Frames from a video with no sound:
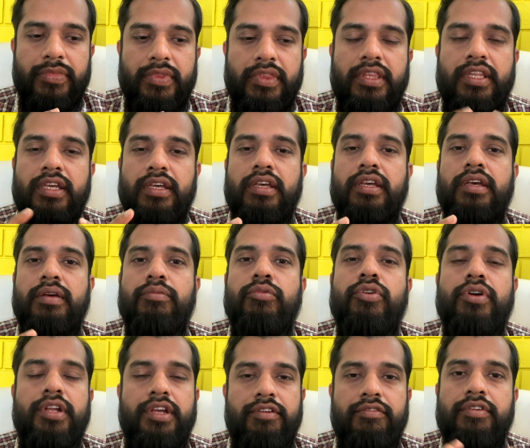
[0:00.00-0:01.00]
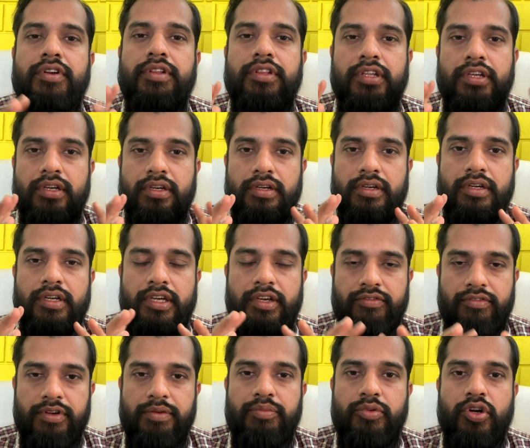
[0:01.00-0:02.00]
think about everything,
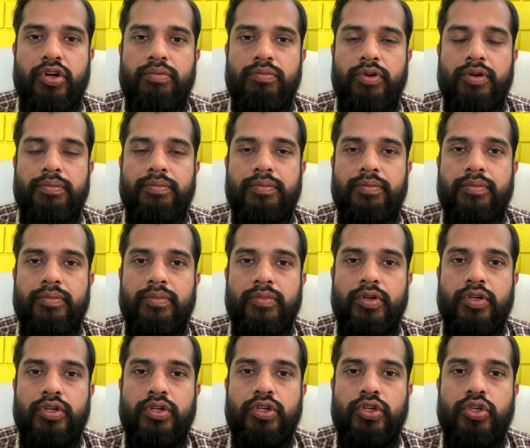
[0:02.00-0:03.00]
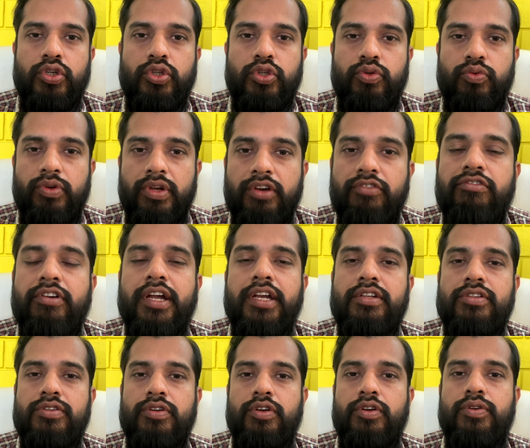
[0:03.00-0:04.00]
every problem, you will find
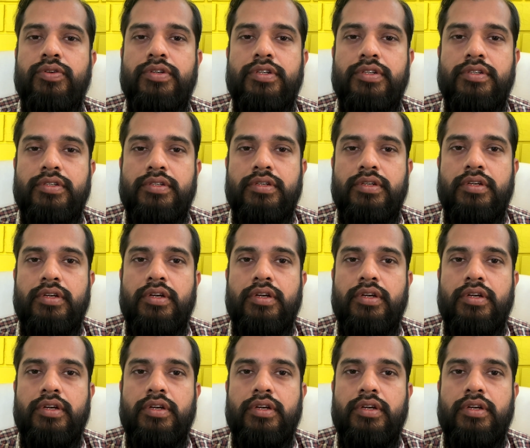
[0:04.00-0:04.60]
solutions.